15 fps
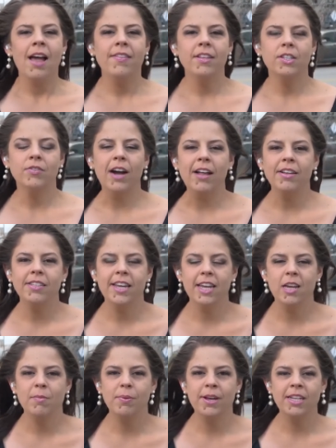And this rally
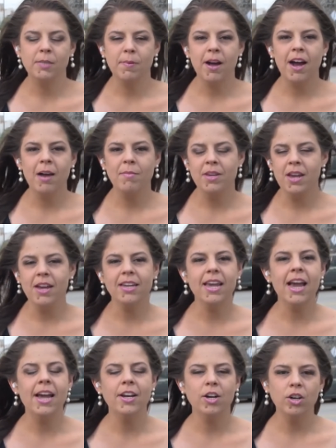taking place behind me
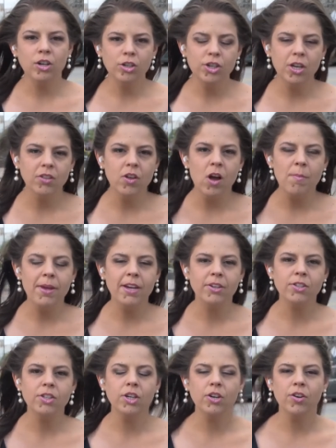again, urging
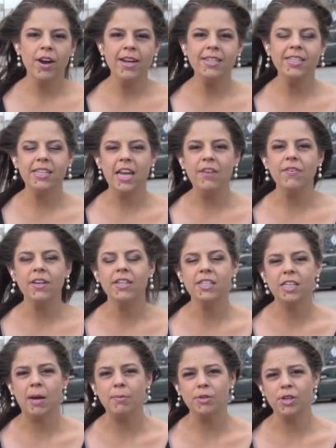lawmakers to create safe
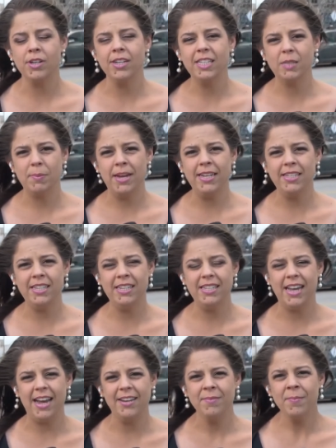consumption
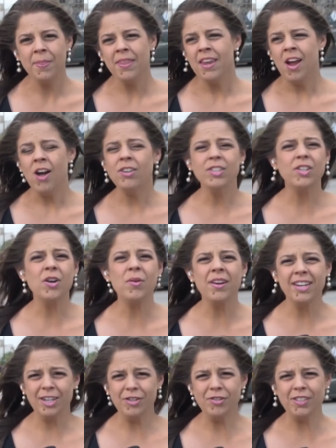spaces. And also
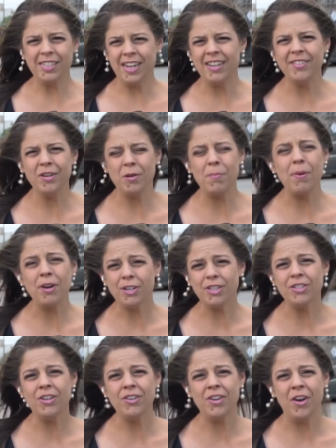an interesting little
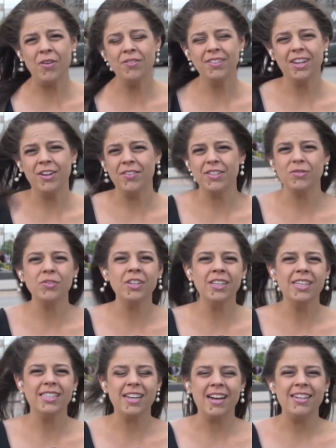personal note, you know, this
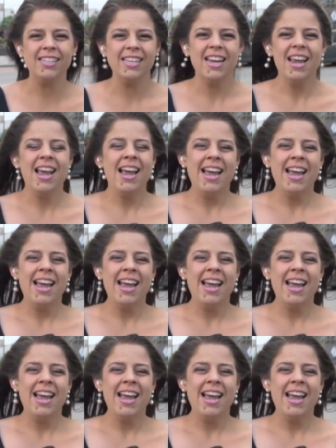really does